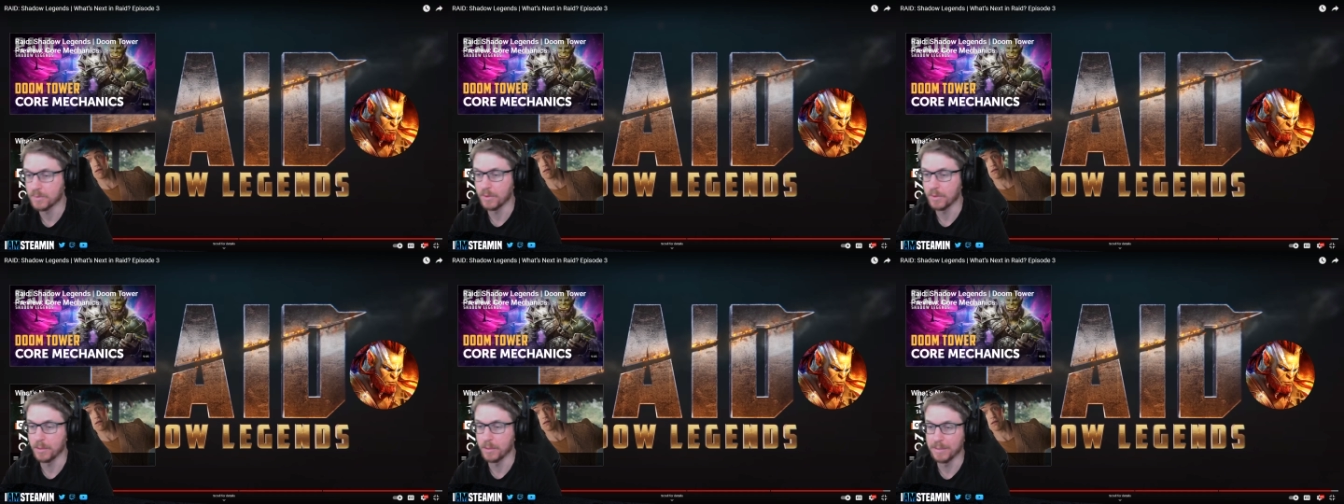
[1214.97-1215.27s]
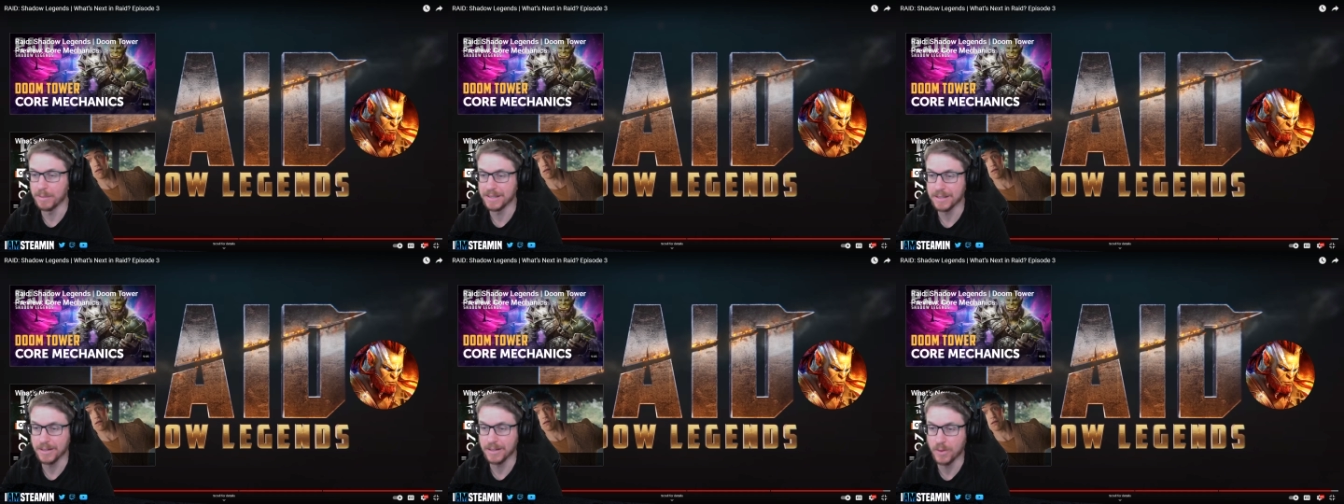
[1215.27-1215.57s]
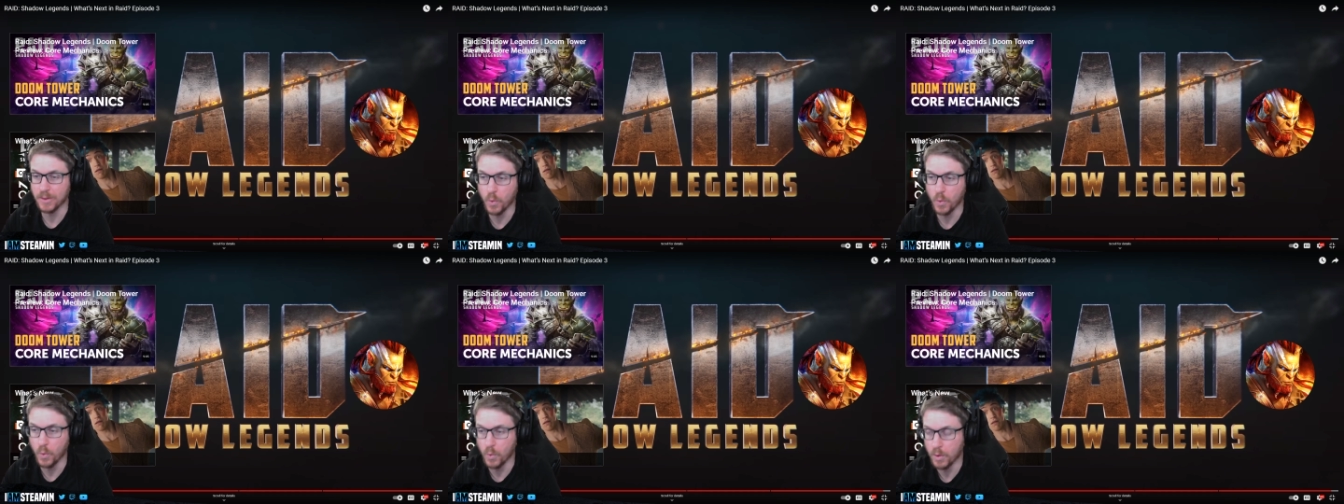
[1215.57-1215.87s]
one, but
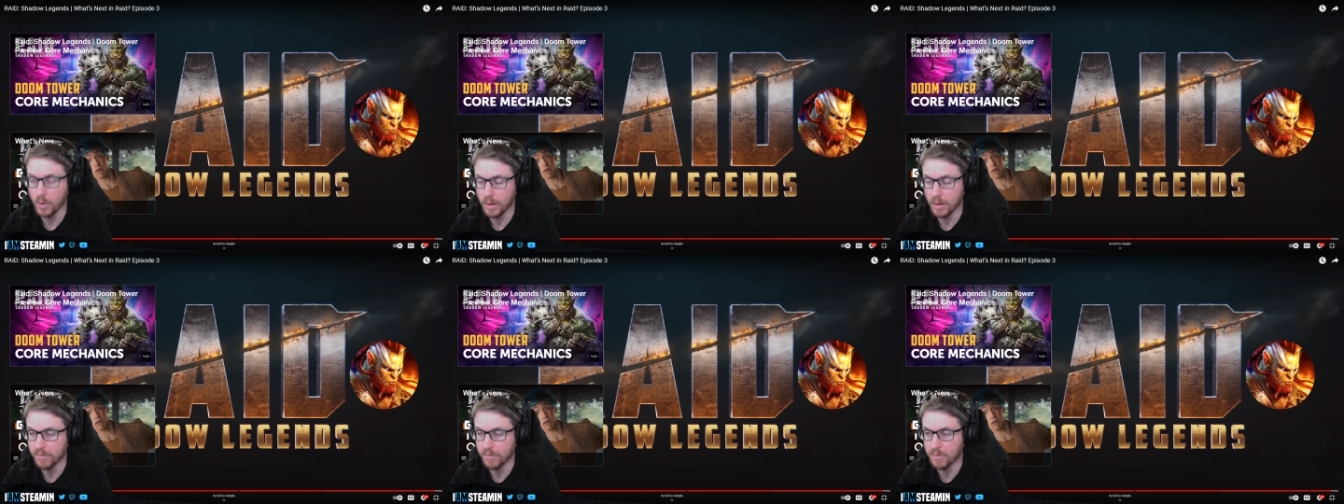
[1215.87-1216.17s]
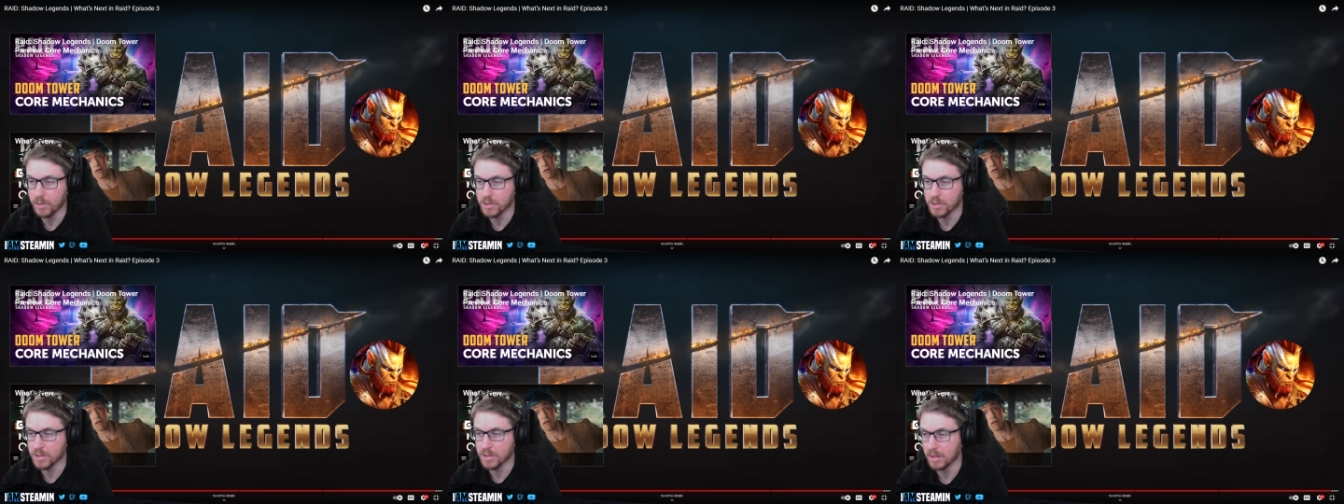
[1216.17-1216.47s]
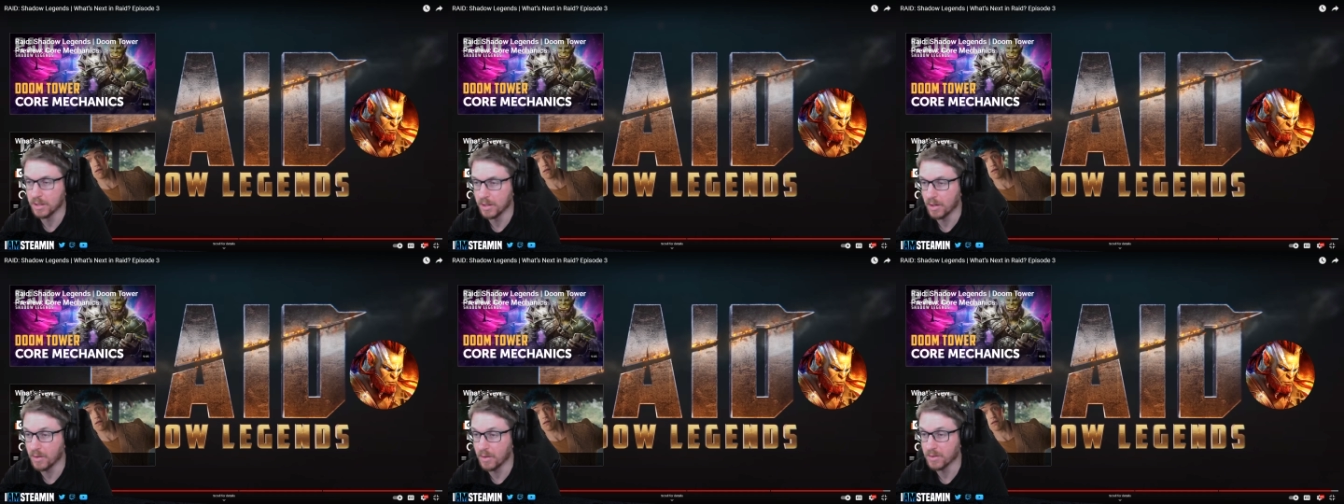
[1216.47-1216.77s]
no,
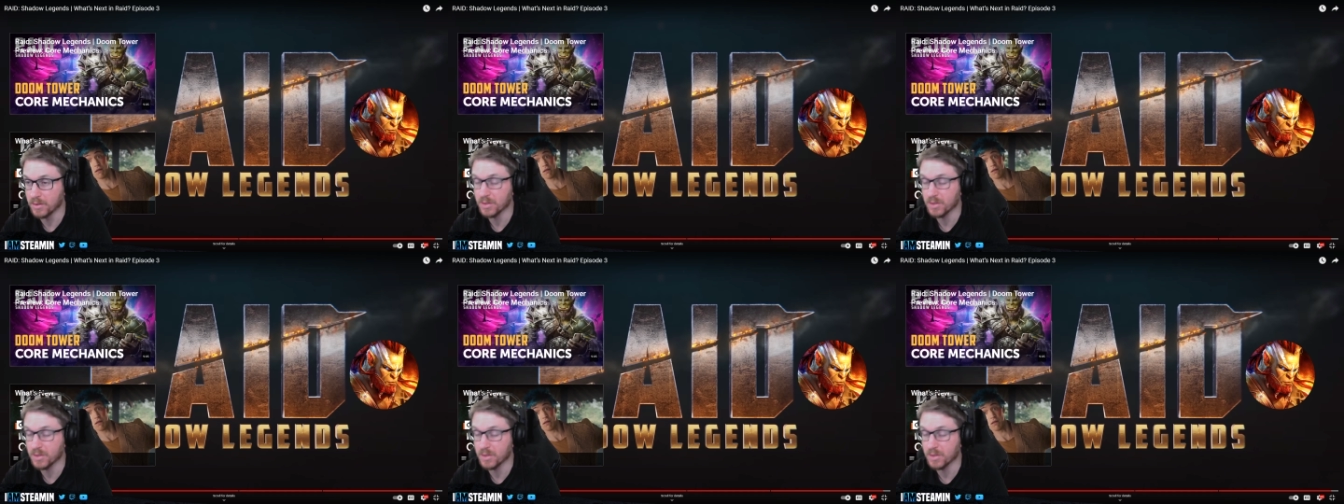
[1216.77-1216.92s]
unfortunately not.